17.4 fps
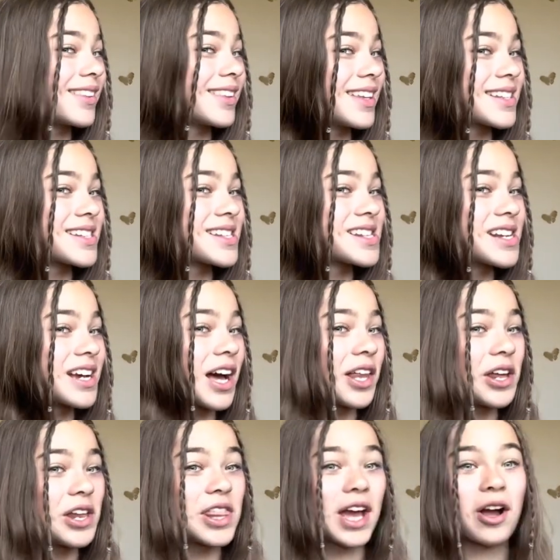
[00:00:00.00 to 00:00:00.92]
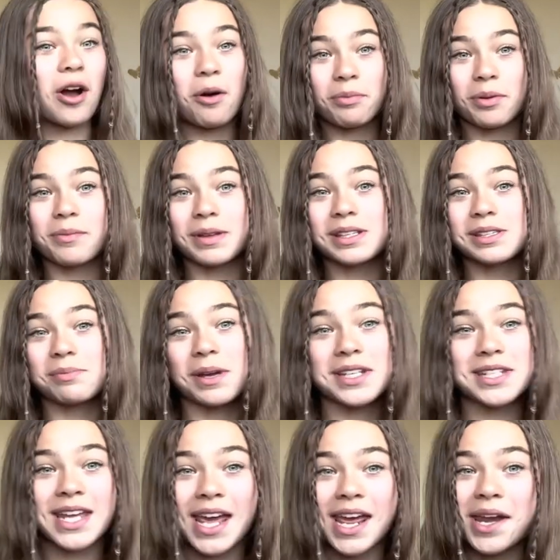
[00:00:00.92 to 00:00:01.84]
This is the color that complements my
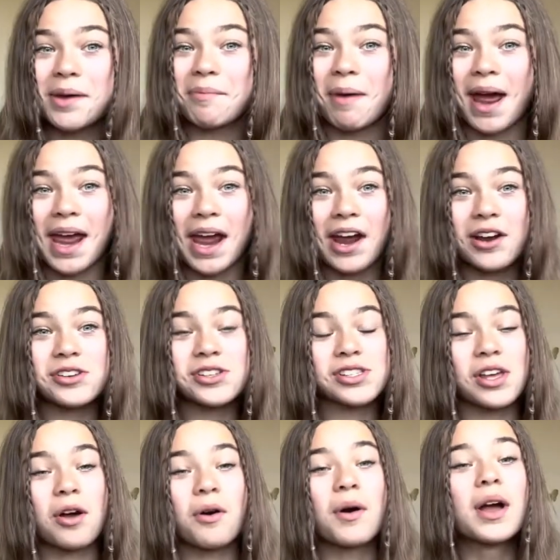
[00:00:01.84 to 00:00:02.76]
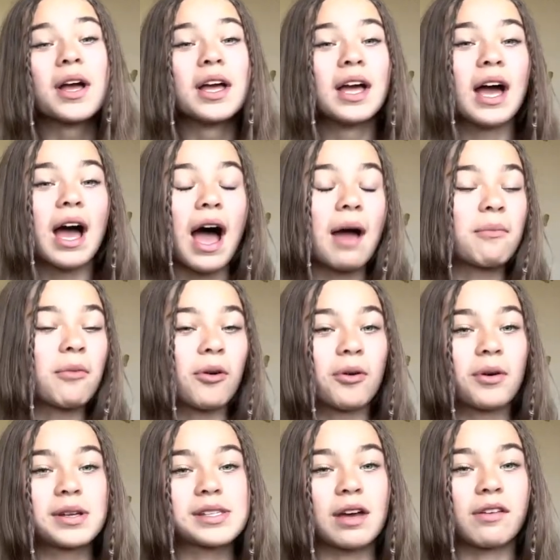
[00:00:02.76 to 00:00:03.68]
tan and my hair, so I'm
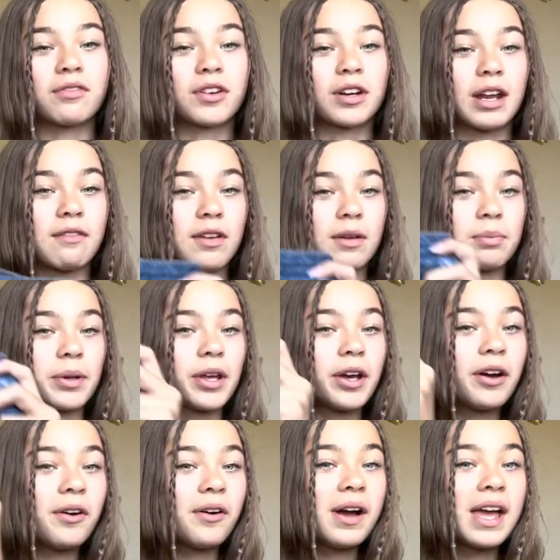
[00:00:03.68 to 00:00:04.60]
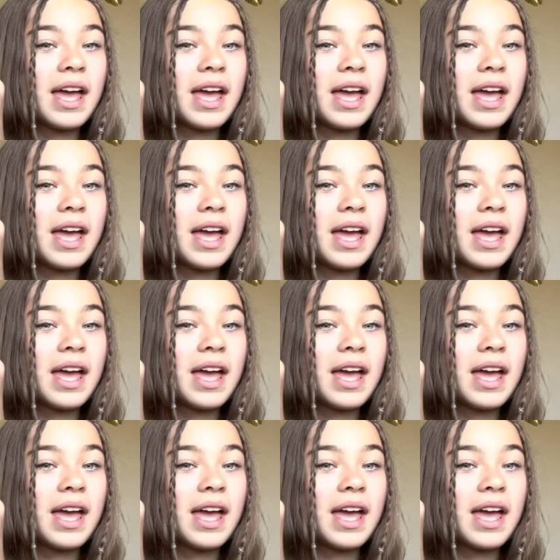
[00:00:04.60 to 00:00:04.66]
always up for navy blue.